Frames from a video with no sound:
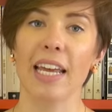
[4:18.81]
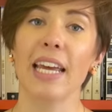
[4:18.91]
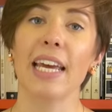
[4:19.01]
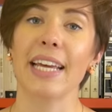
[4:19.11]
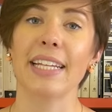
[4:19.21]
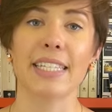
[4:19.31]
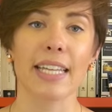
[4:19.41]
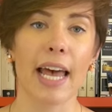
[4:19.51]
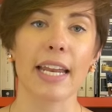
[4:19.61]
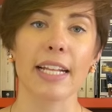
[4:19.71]
Huh? Oh.
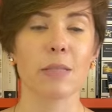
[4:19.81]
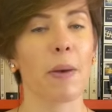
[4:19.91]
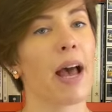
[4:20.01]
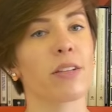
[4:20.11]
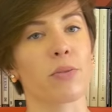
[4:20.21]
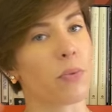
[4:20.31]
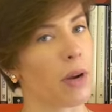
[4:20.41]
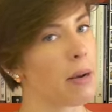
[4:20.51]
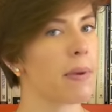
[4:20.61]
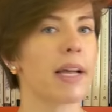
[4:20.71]
Instead, it's passed
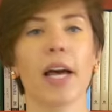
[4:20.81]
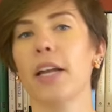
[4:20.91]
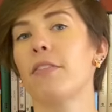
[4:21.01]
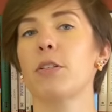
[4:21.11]
right back out